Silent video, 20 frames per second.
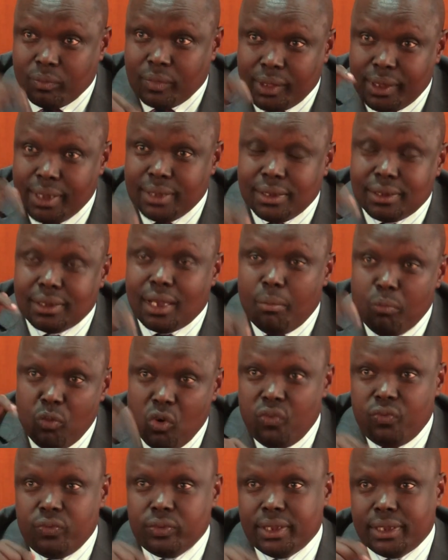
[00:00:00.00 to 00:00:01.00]
is a
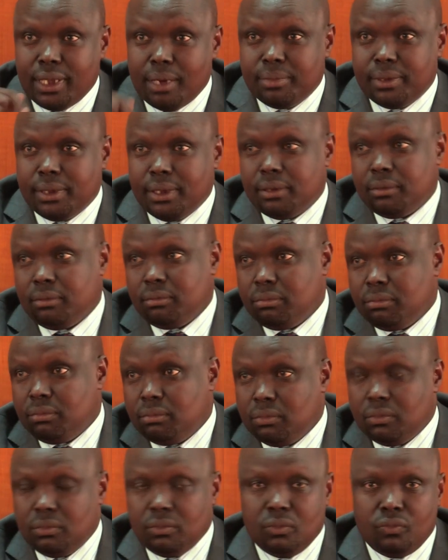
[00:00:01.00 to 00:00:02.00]
move that I'm seeing
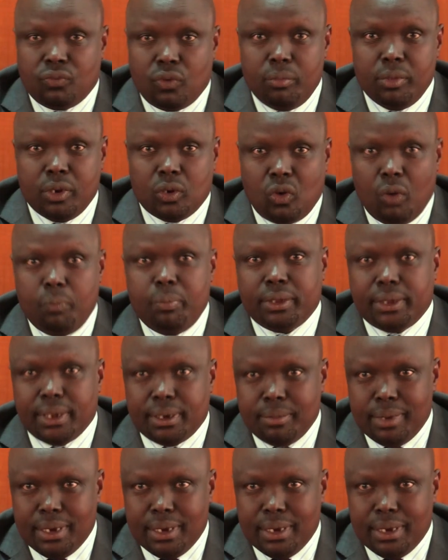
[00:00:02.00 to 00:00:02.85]
from incompetent